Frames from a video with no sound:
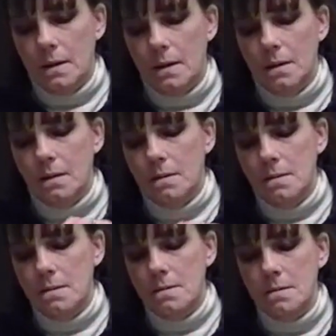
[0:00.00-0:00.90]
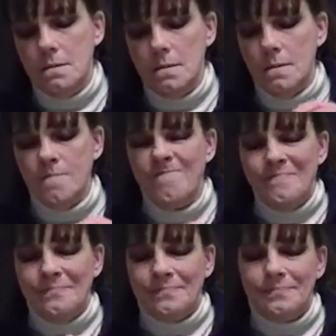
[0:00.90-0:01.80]
Okay.
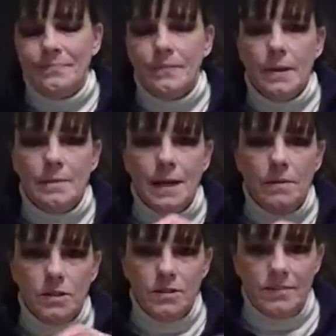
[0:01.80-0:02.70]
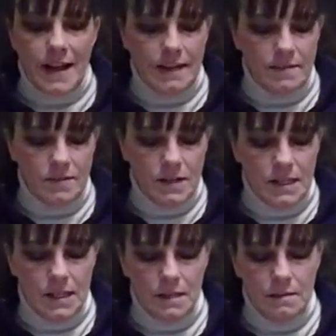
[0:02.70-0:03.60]
Am I going too fast or
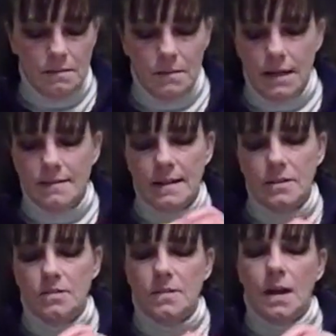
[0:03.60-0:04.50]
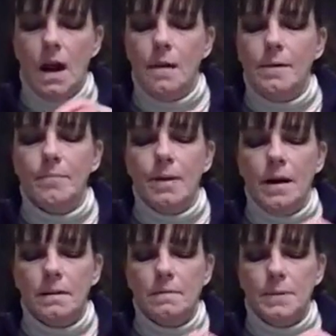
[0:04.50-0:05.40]
anything? You guys got to use the comment
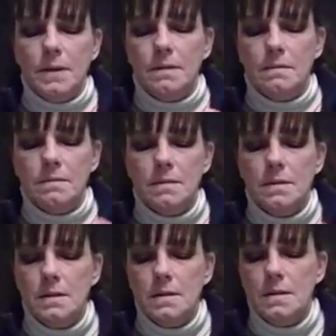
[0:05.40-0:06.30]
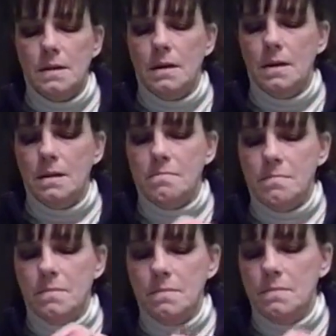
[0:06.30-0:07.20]
box, because
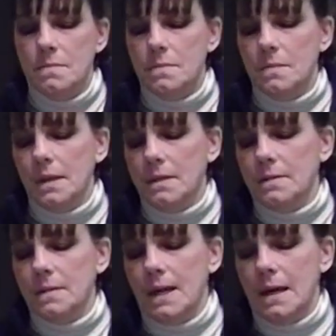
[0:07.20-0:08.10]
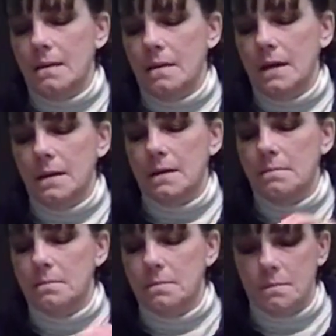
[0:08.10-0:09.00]
like so that I
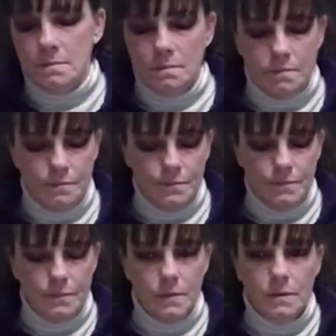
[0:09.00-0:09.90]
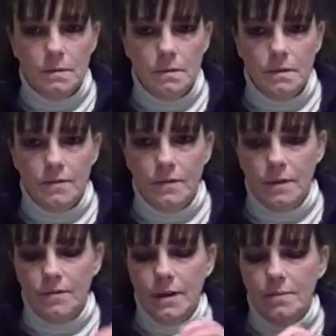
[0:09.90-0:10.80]
can,
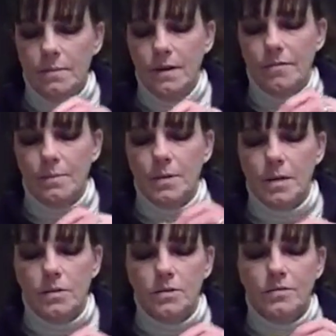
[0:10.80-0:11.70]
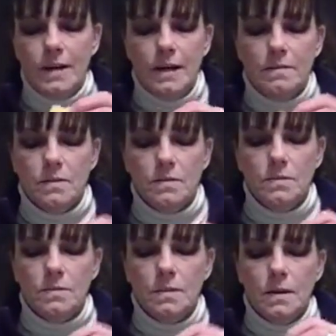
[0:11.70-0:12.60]
if I'm going too fast or too
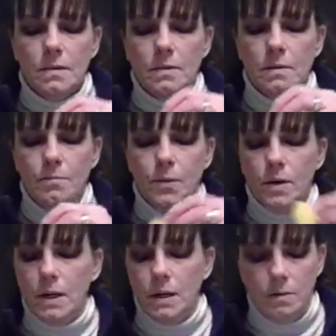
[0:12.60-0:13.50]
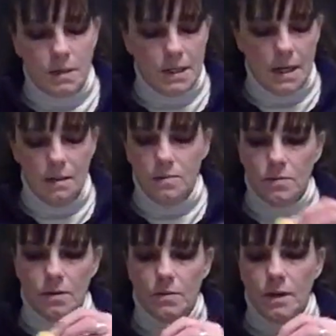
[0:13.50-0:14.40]
slow, or I'm boring you to death, or
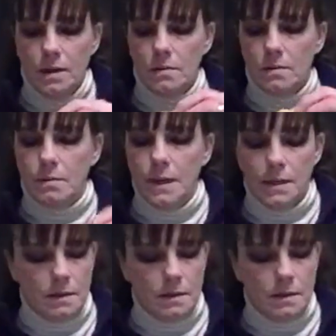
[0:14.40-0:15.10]
the crickets are making you